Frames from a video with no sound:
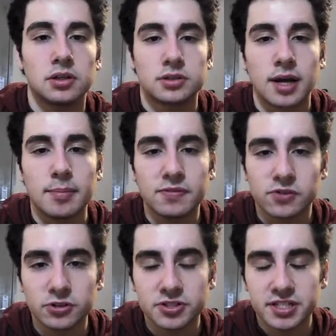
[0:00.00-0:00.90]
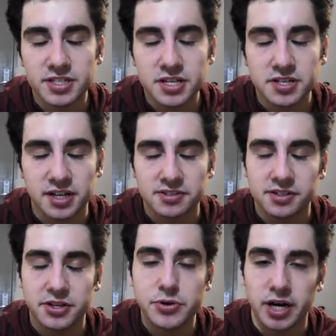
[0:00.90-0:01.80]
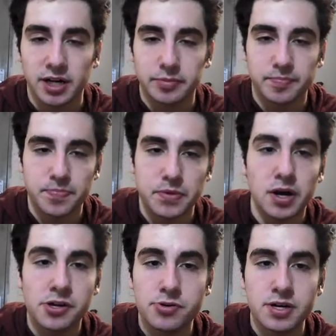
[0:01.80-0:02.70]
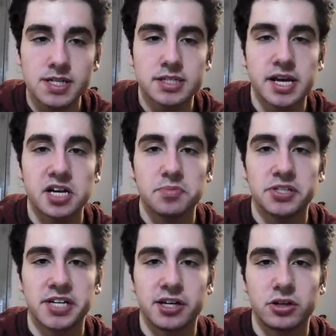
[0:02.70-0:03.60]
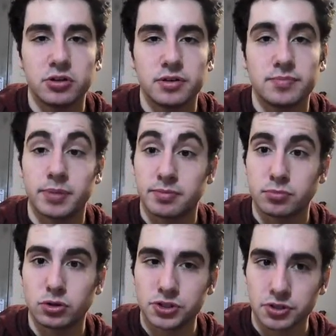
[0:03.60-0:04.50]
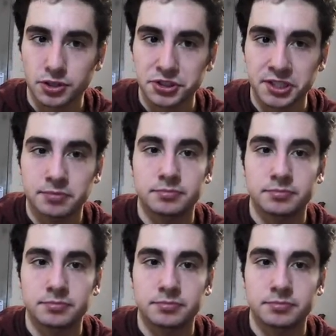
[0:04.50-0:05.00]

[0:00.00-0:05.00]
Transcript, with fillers: Number 466, yuca. A yuca is like a potato, but more starchy.